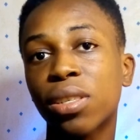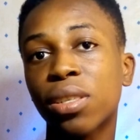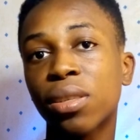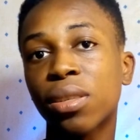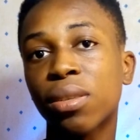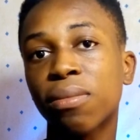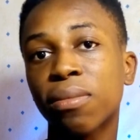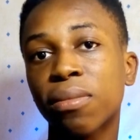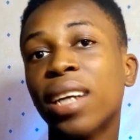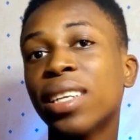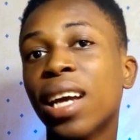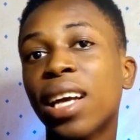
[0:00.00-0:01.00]
range.
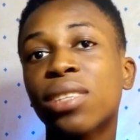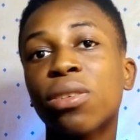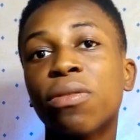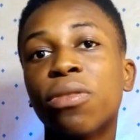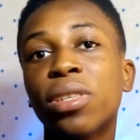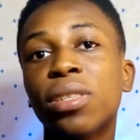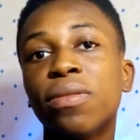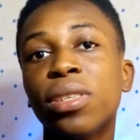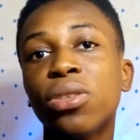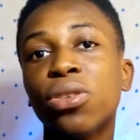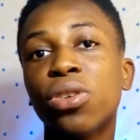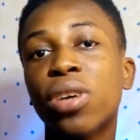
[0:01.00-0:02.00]
And that's all for the
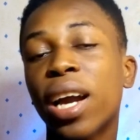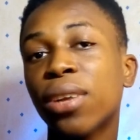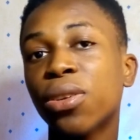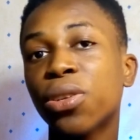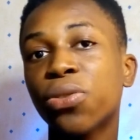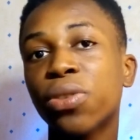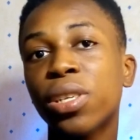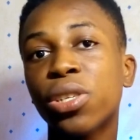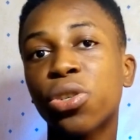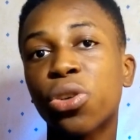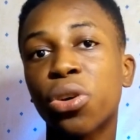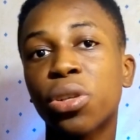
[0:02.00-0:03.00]
video. I know it's really
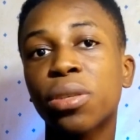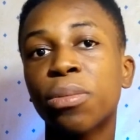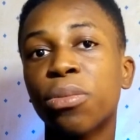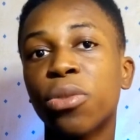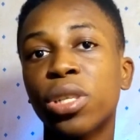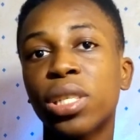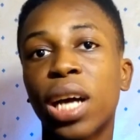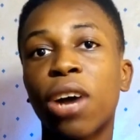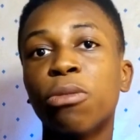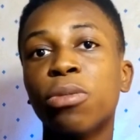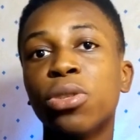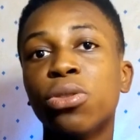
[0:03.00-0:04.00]
short, but
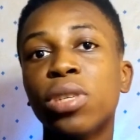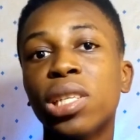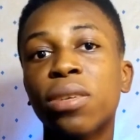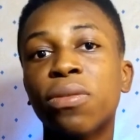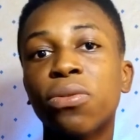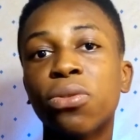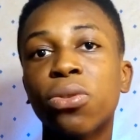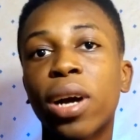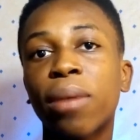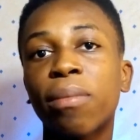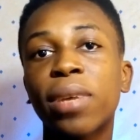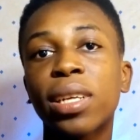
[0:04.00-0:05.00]
I'll be doing a full
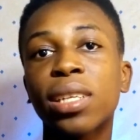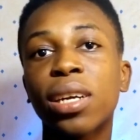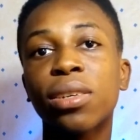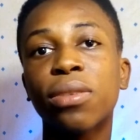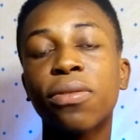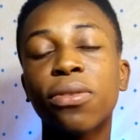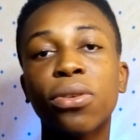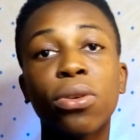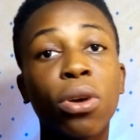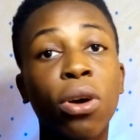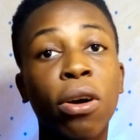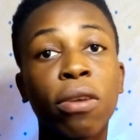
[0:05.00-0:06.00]
and better
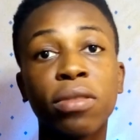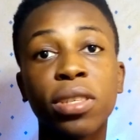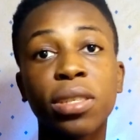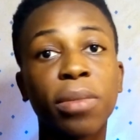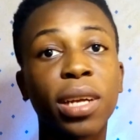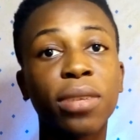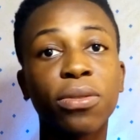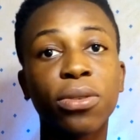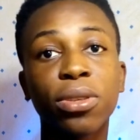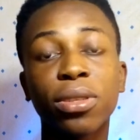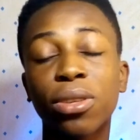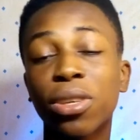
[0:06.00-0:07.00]
review of this
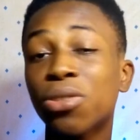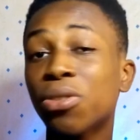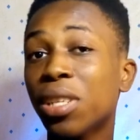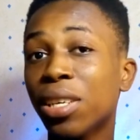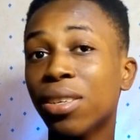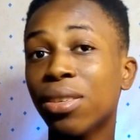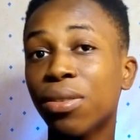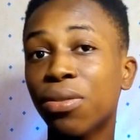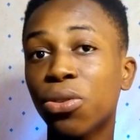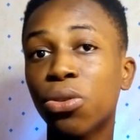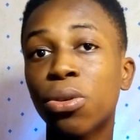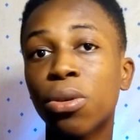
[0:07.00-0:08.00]
smartphone. Not really a
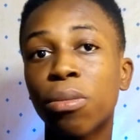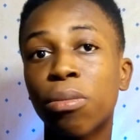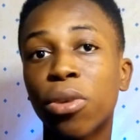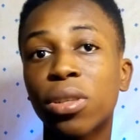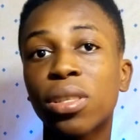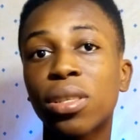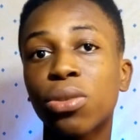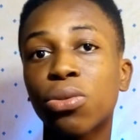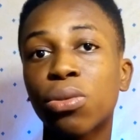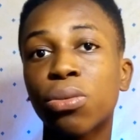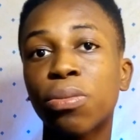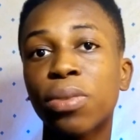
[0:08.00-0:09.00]
review, but it
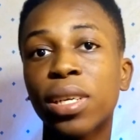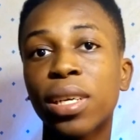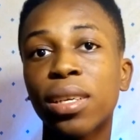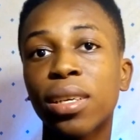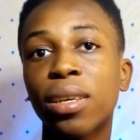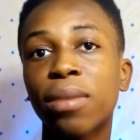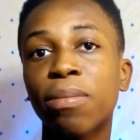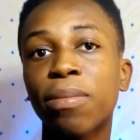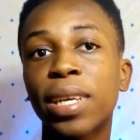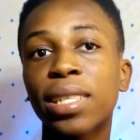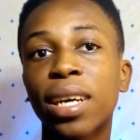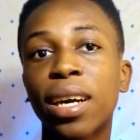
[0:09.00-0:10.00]
will be a
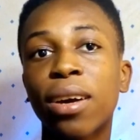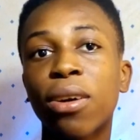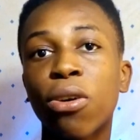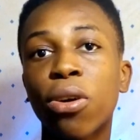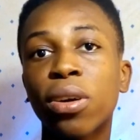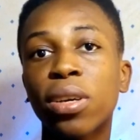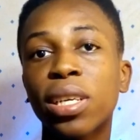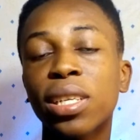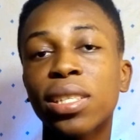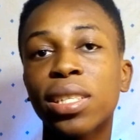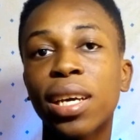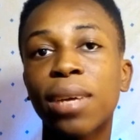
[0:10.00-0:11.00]
better or
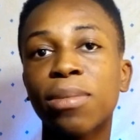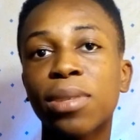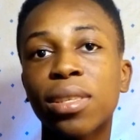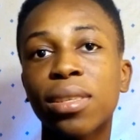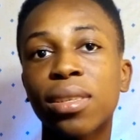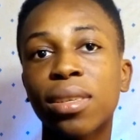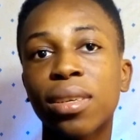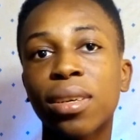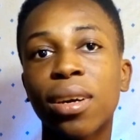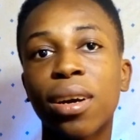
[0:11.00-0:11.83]
in-depth